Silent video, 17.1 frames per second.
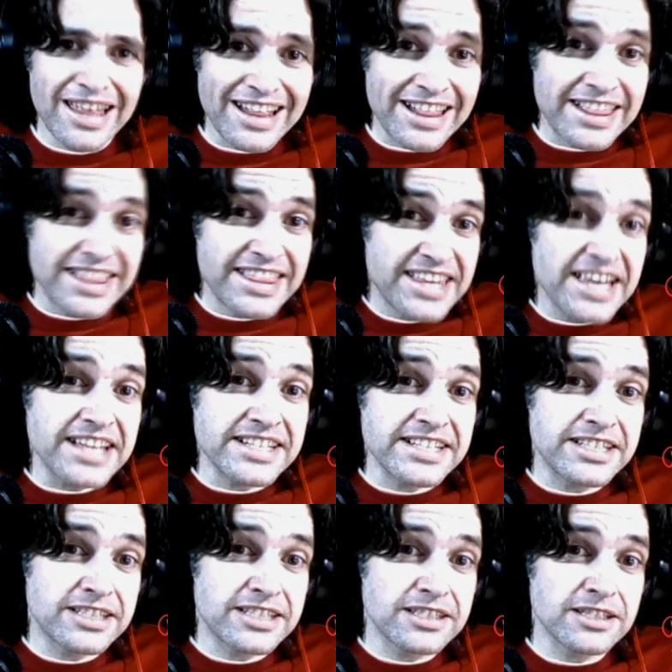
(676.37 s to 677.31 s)

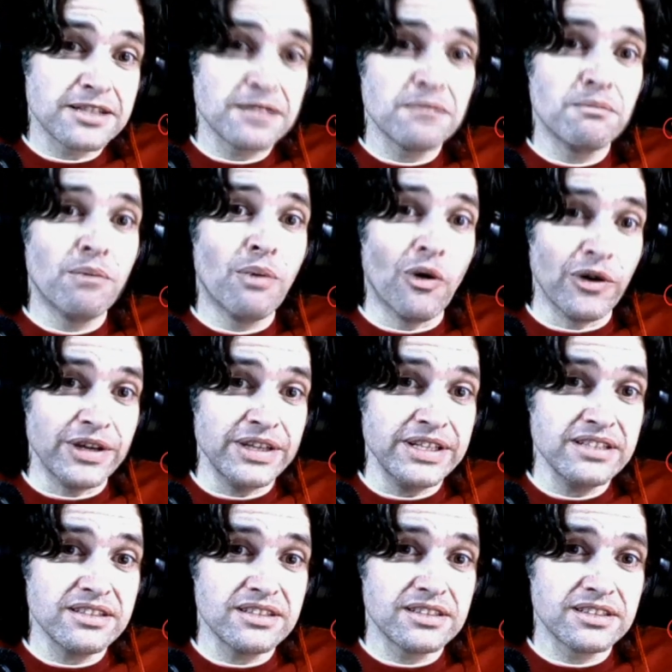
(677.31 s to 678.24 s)
This
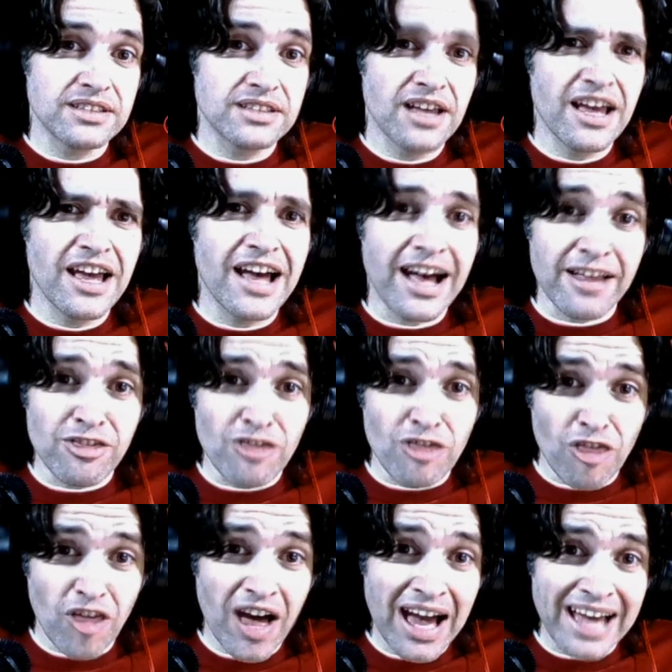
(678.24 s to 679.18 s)
points and
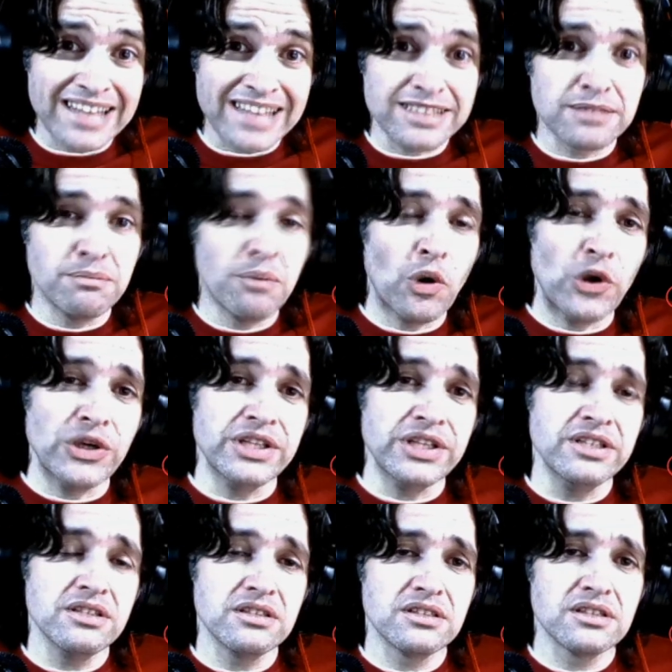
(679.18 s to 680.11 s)
that
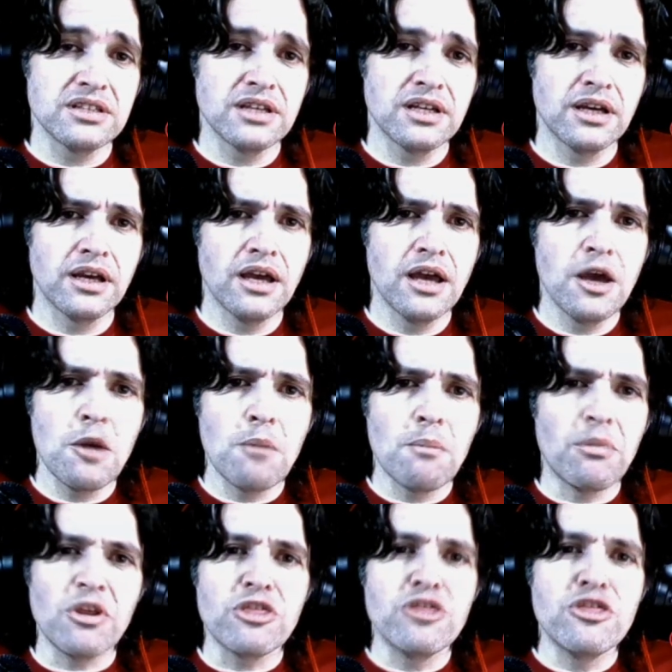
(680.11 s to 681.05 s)
points,
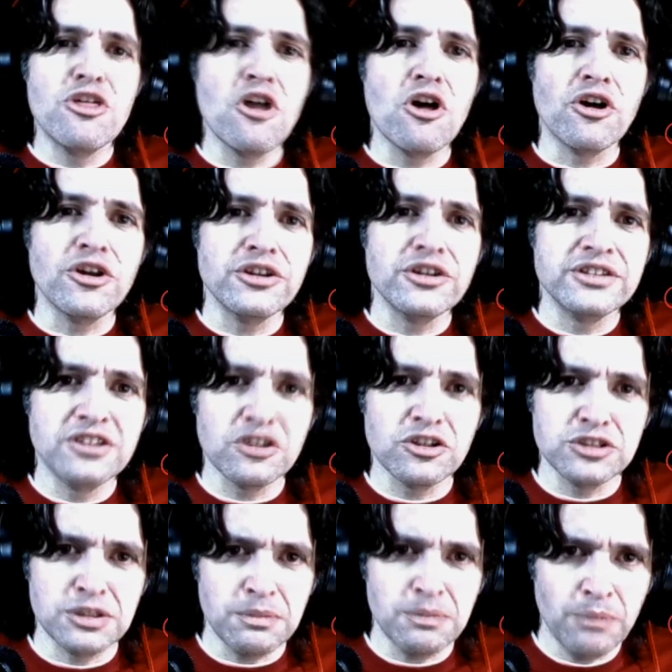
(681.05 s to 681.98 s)
but the
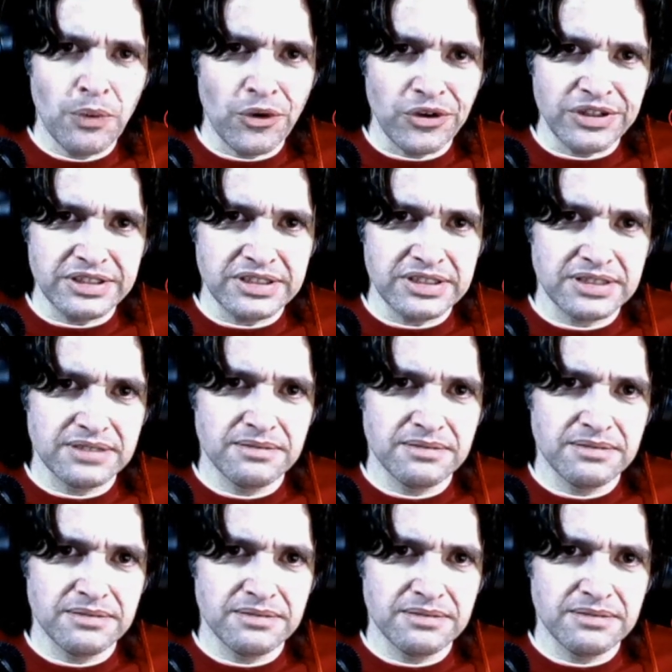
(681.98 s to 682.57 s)
doesn't point.